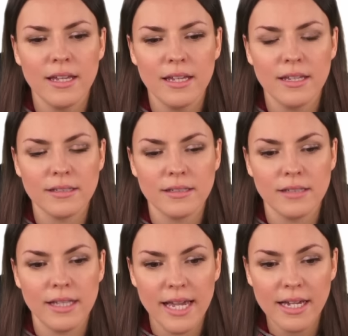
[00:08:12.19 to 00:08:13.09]
is
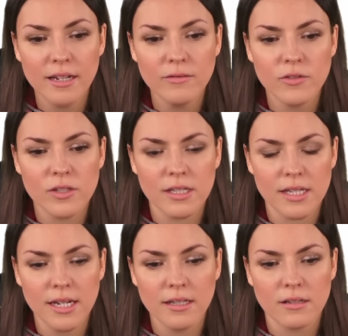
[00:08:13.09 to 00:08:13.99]
negative
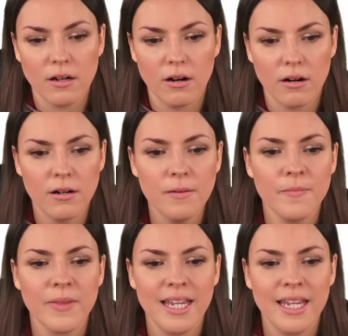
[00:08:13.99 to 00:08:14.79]
6r.